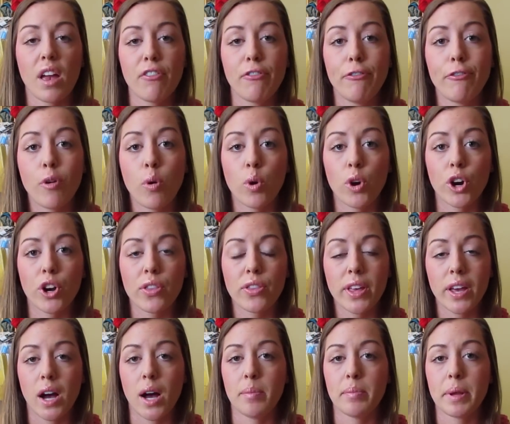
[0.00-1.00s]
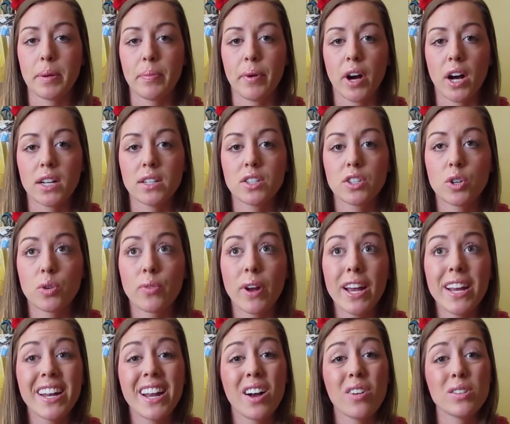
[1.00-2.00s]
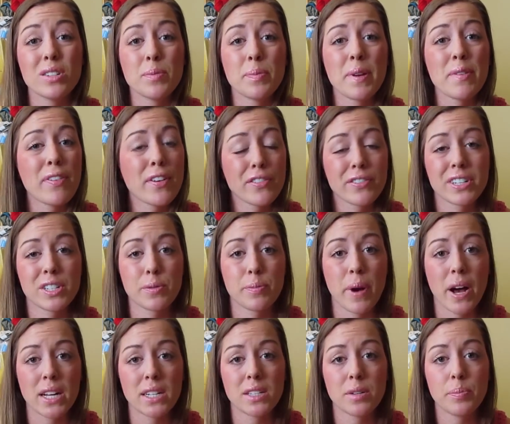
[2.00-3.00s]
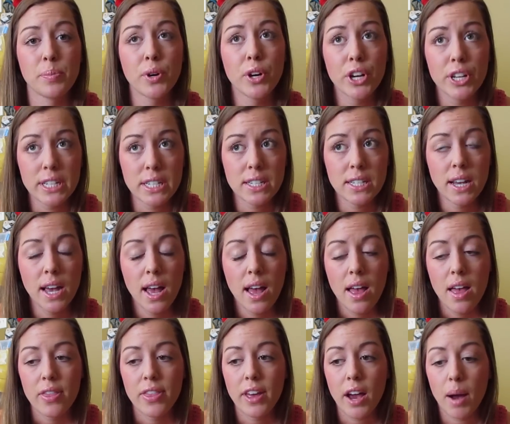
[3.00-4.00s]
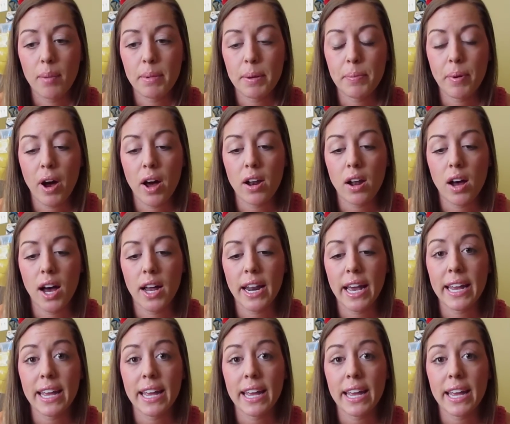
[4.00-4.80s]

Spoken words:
for the OmniPod. So right now it's my favorite spot to put the OmniPod on.